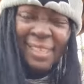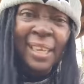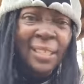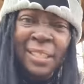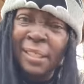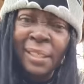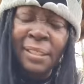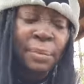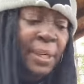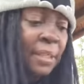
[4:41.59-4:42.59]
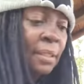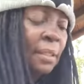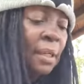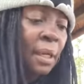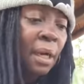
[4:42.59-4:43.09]
Yes, she is raining.
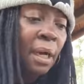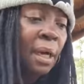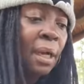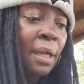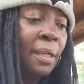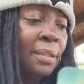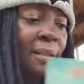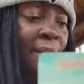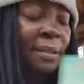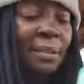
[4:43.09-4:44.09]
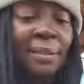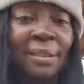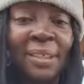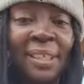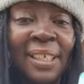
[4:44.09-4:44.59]
Uh,
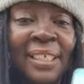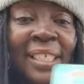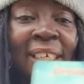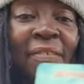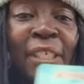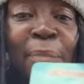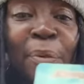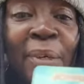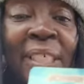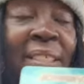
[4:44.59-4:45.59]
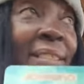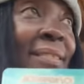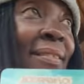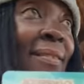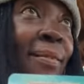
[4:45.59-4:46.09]
Ten of
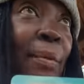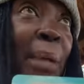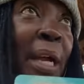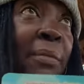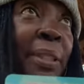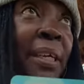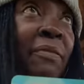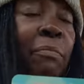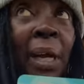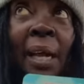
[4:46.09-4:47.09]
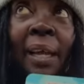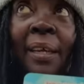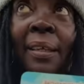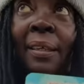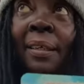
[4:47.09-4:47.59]
Inspiration reminds me of my